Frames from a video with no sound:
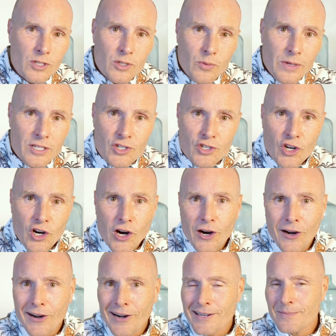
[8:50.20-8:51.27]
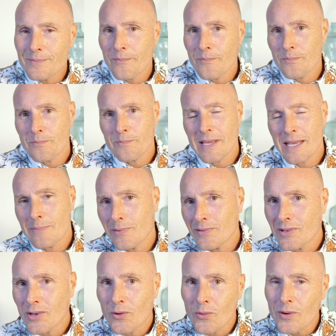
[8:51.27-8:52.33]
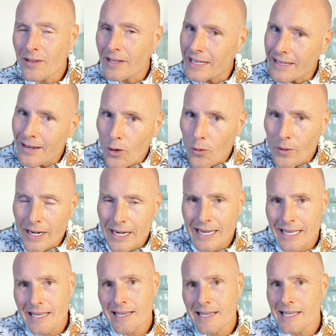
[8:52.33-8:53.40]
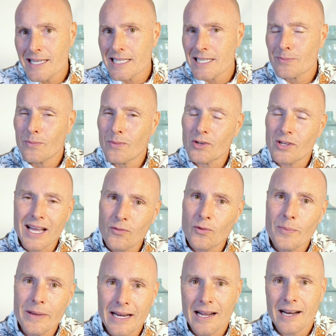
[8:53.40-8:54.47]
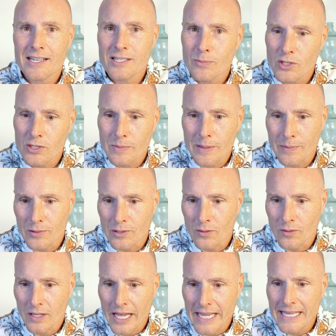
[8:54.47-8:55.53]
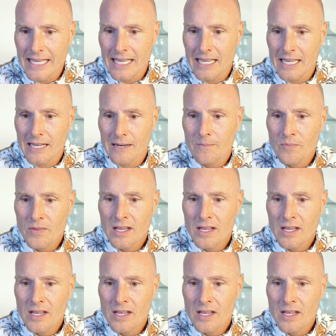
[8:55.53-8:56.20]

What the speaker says: Swiss chard, people don't really know what it is. If we're being honest, most people don't like it.